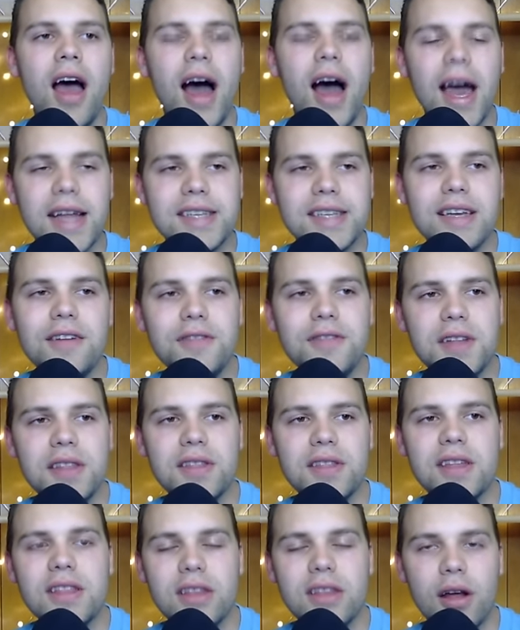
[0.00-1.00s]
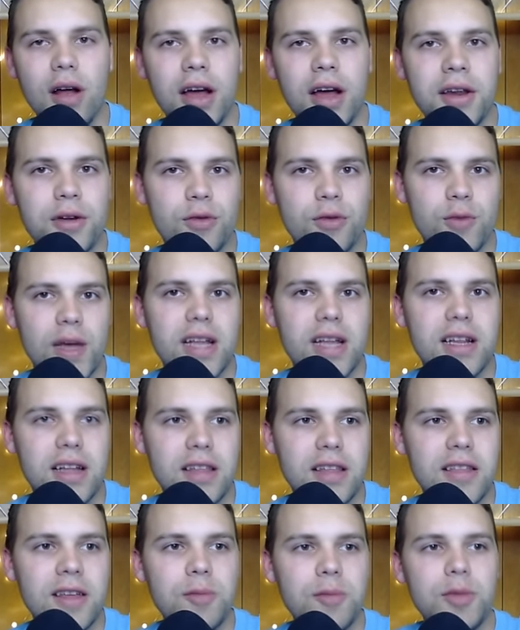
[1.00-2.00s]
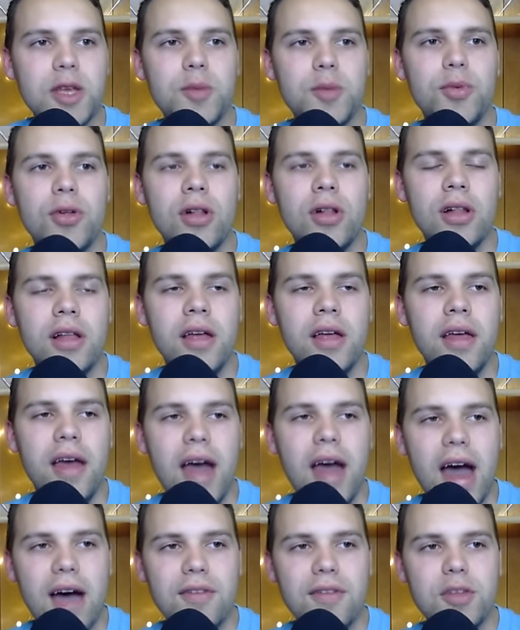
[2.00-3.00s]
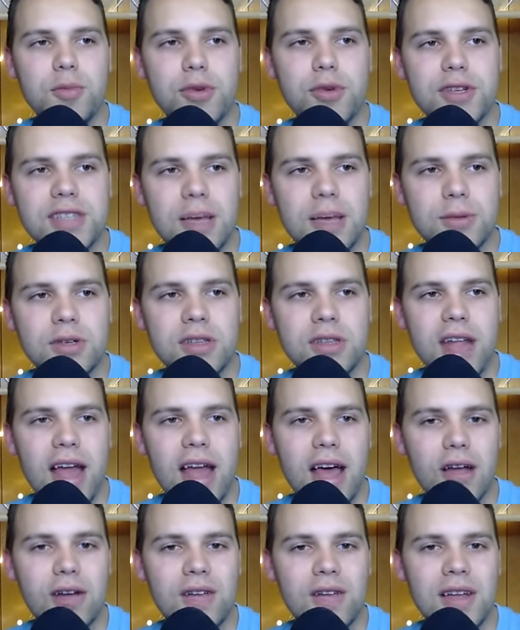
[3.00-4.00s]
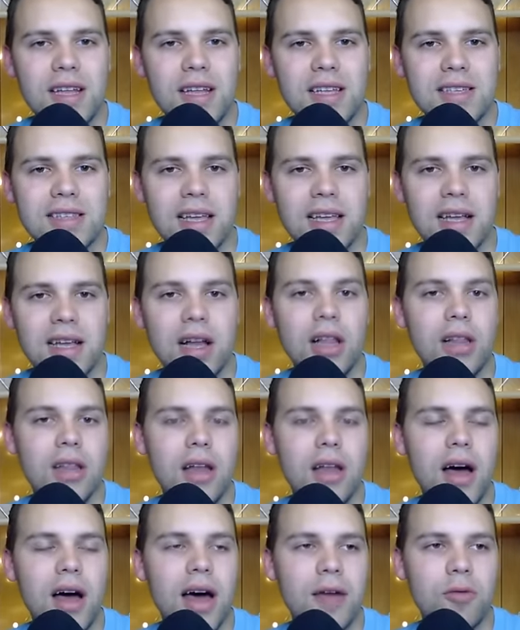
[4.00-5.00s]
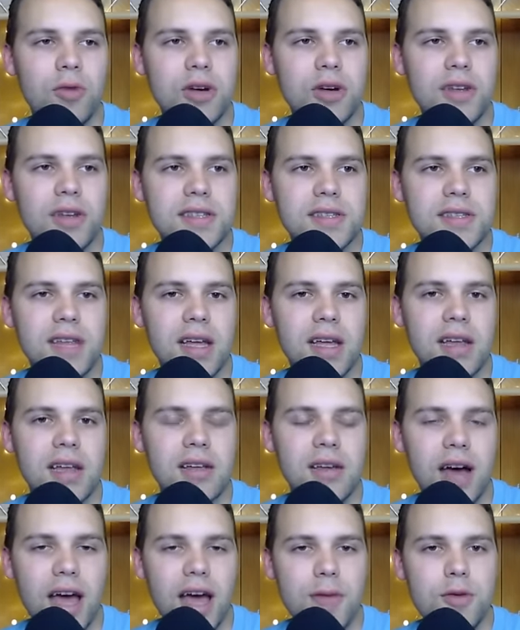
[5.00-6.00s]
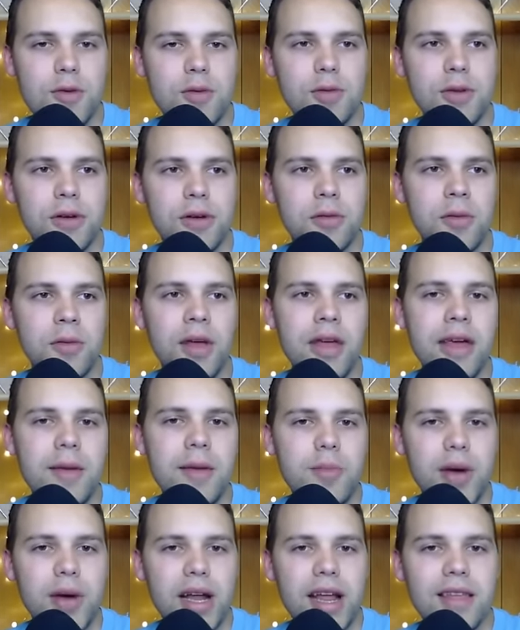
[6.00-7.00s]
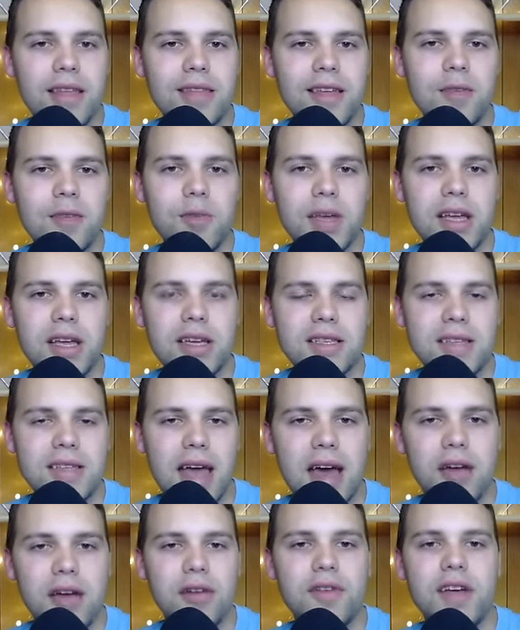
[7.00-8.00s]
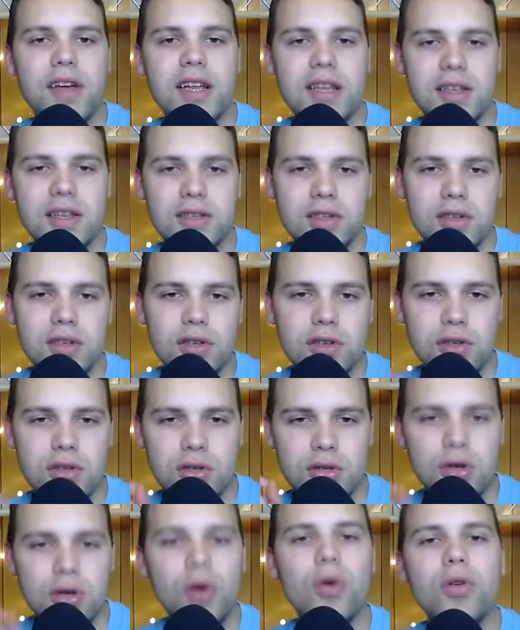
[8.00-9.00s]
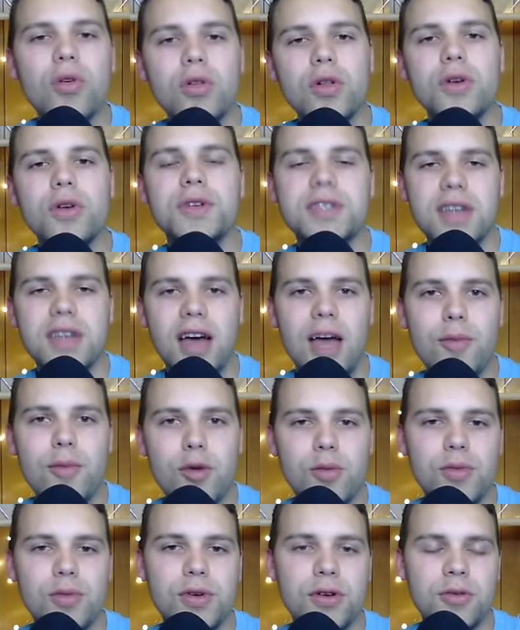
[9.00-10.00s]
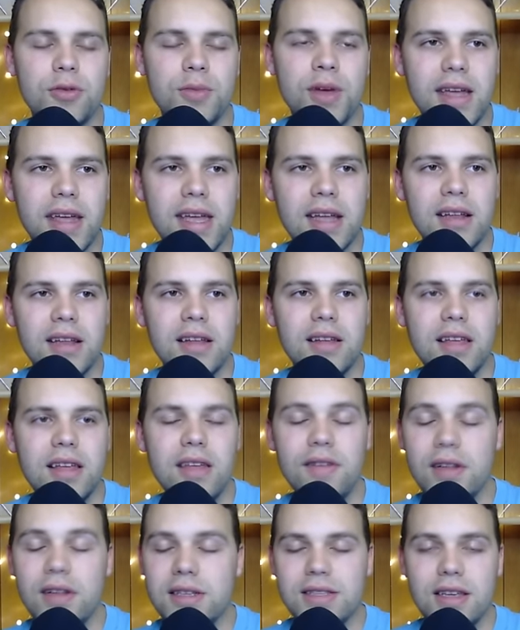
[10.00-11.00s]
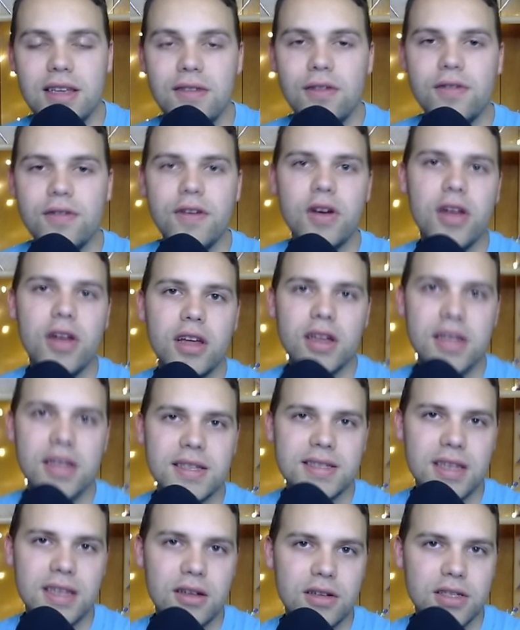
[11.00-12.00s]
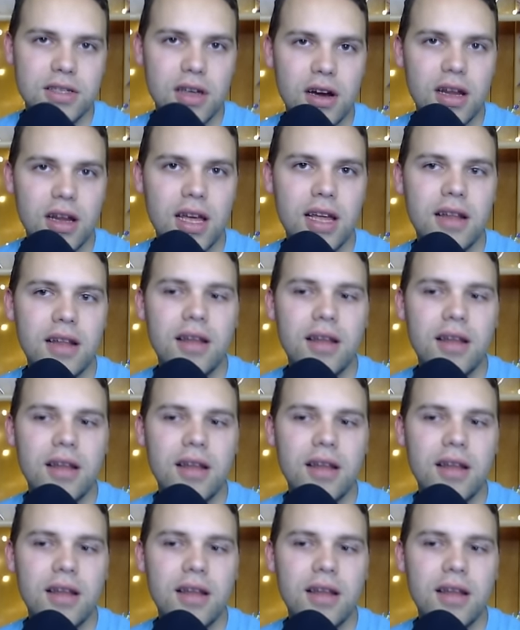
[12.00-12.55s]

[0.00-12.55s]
I definitely think they're underrated. I think people have the perception that aggravate is like a lot worse than hyperbloom, but I think because aggravate is so close to hyperbloom in even it's even very good in single target,